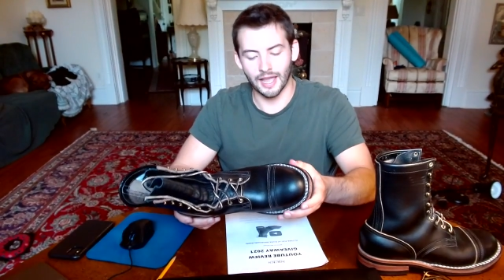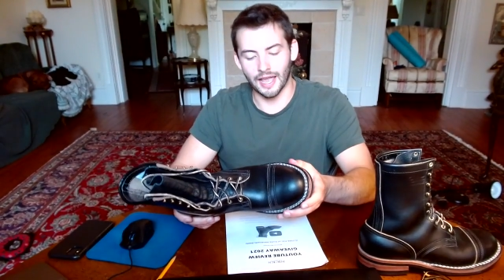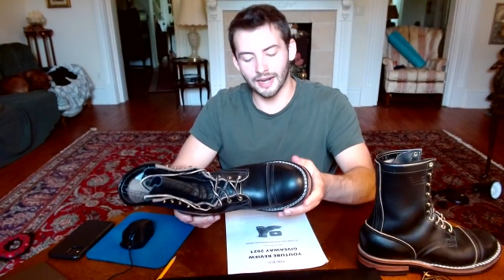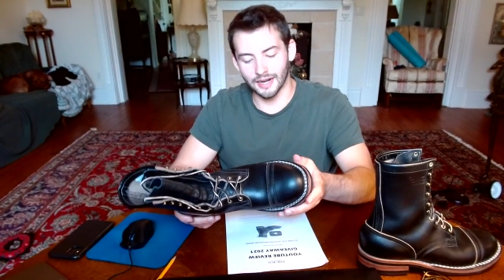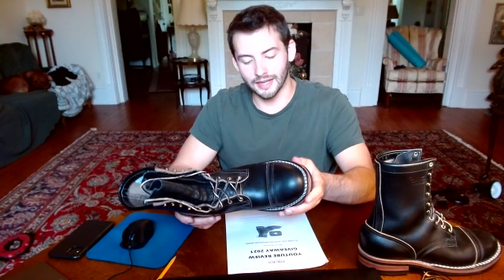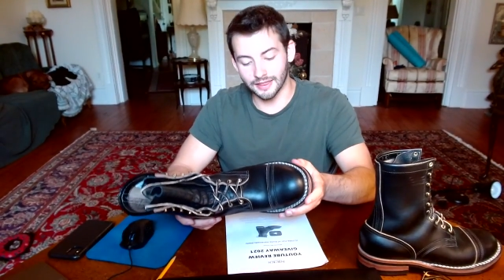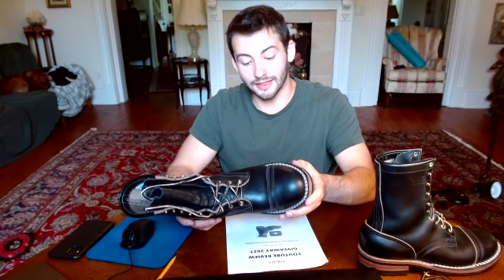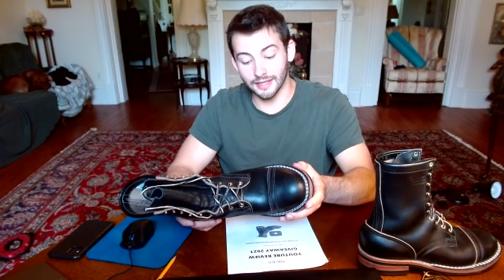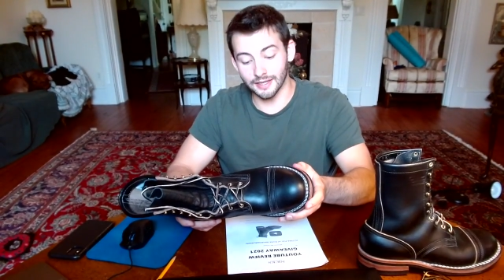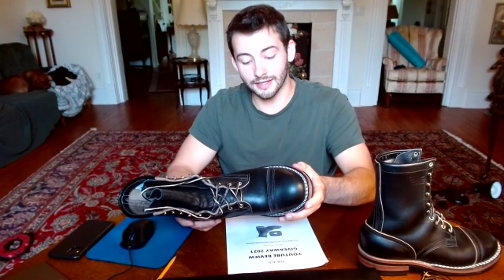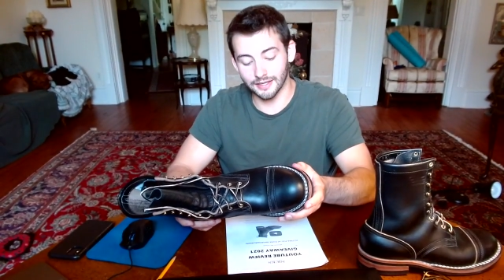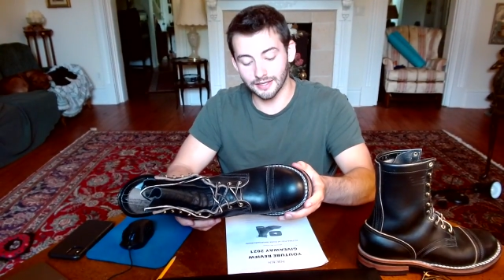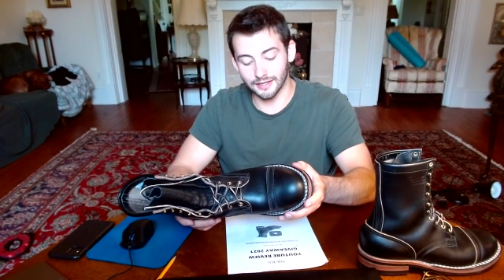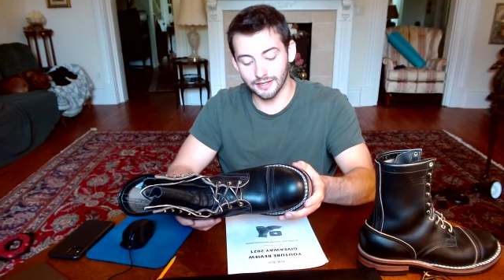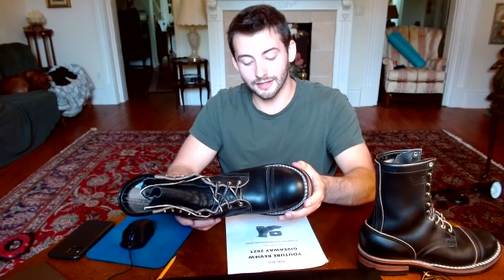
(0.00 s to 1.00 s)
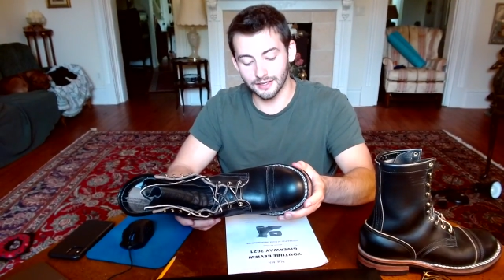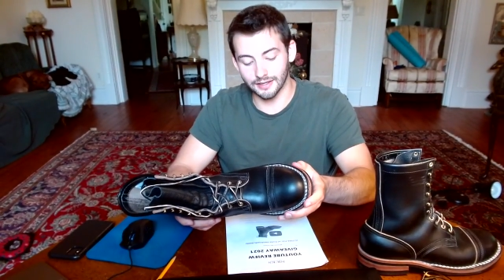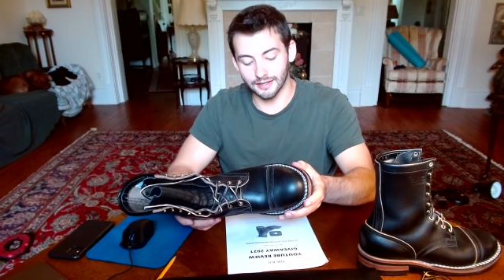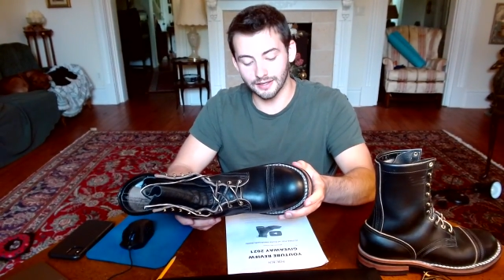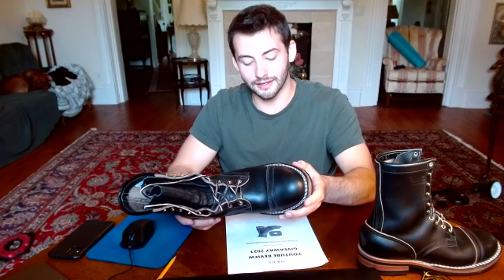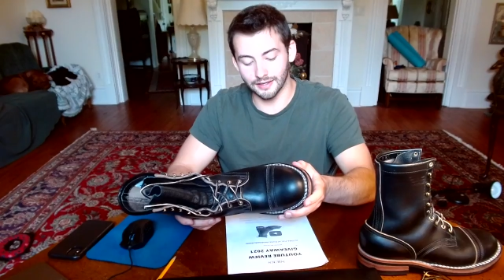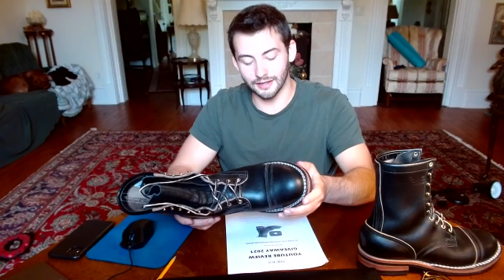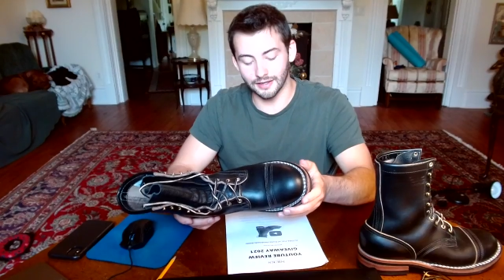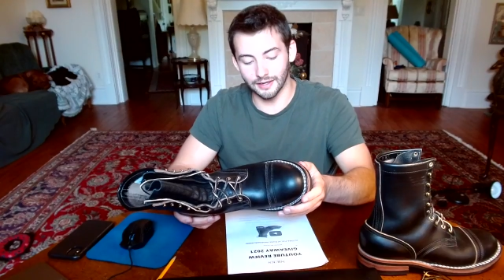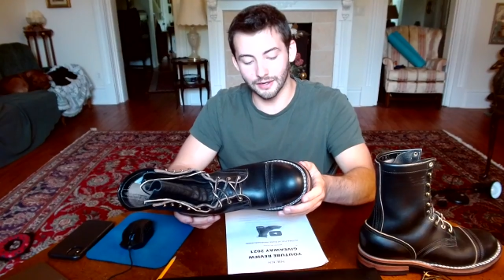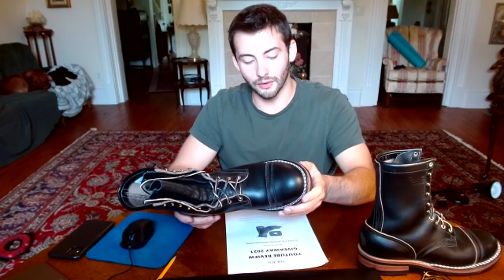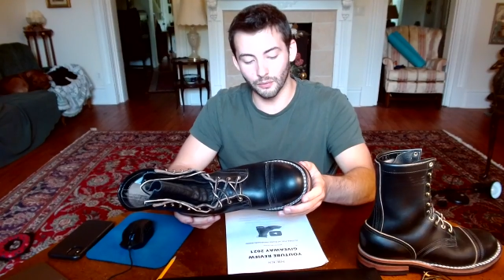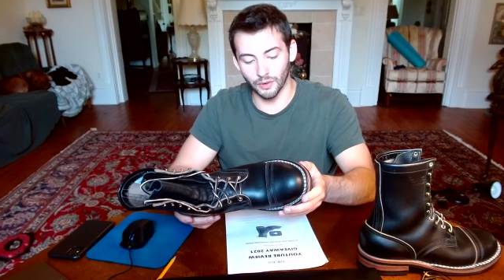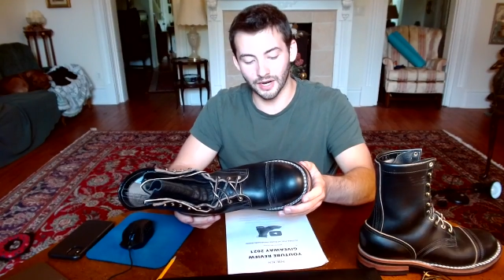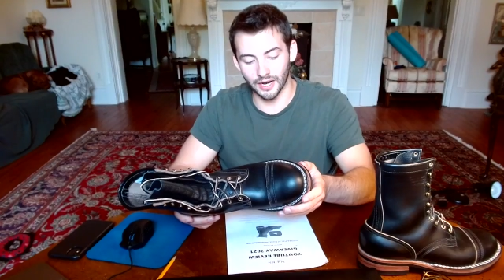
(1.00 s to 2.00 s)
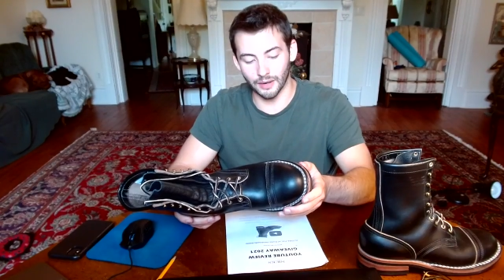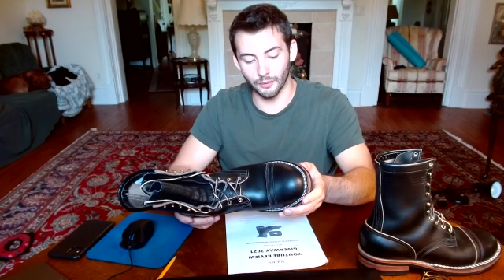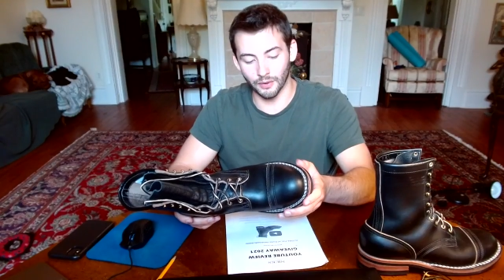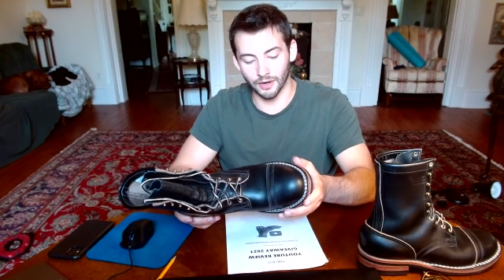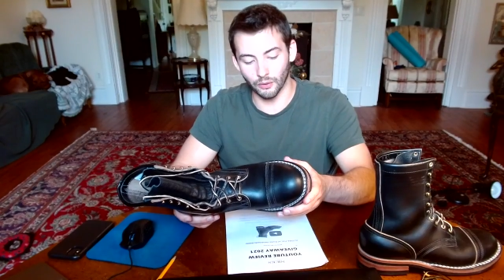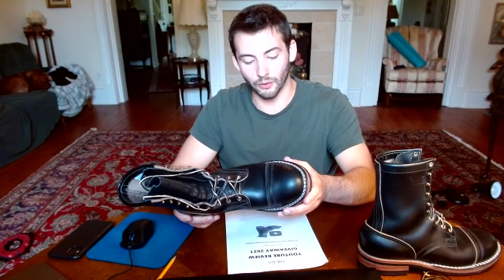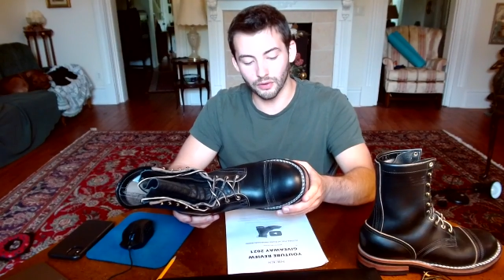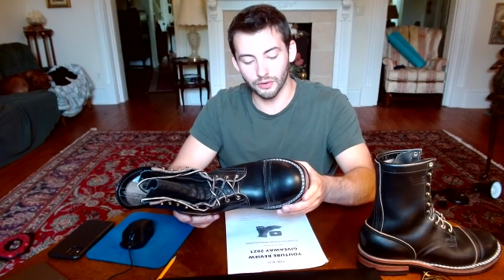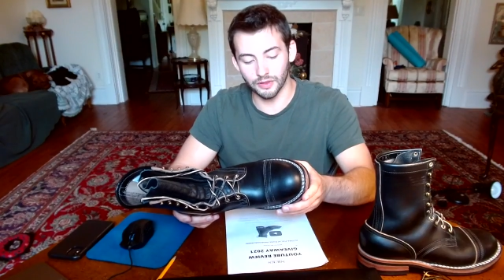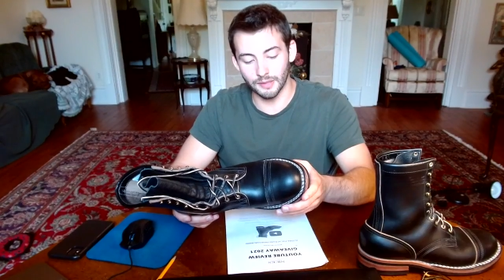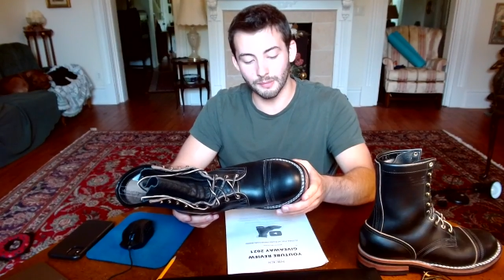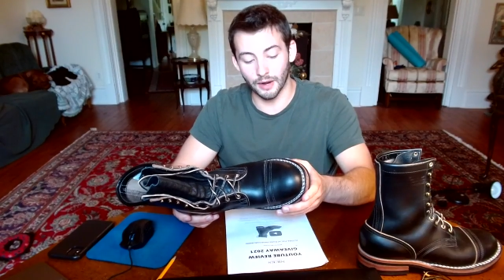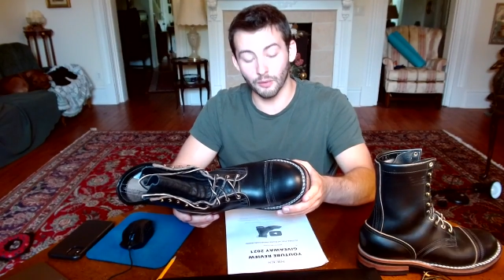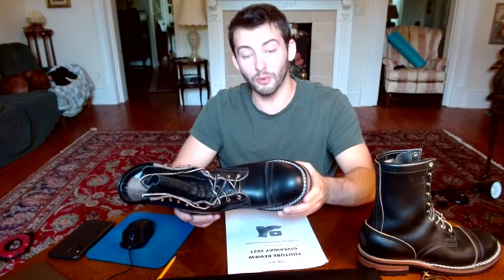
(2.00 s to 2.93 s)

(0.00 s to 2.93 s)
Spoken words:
And I think you know, when I ordered them,